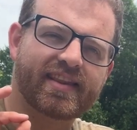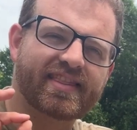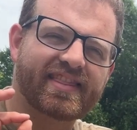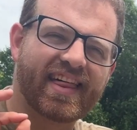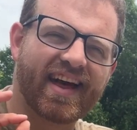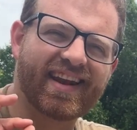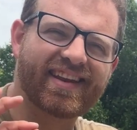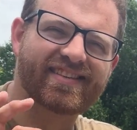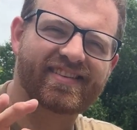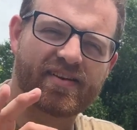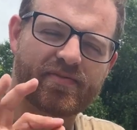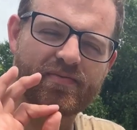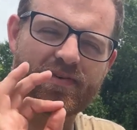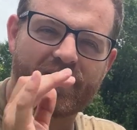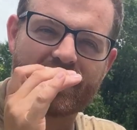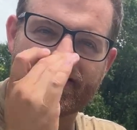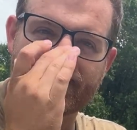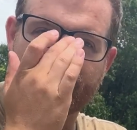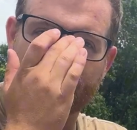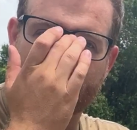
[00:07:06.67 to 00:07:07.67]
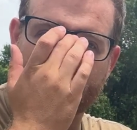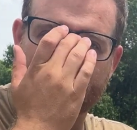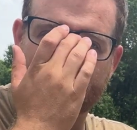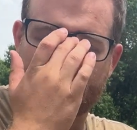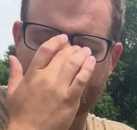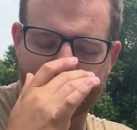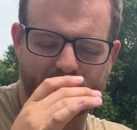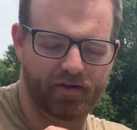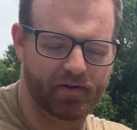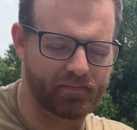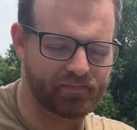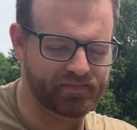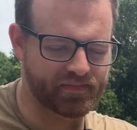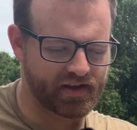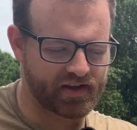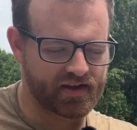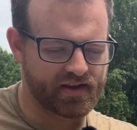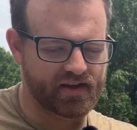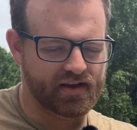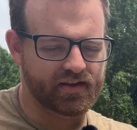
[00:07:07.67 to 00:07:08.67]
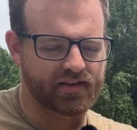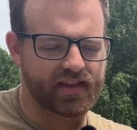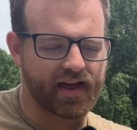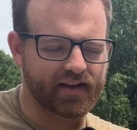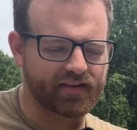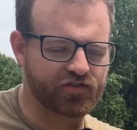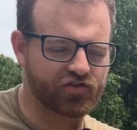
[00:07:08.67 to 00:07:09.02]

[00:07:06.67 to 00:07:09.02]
That is a very good example. That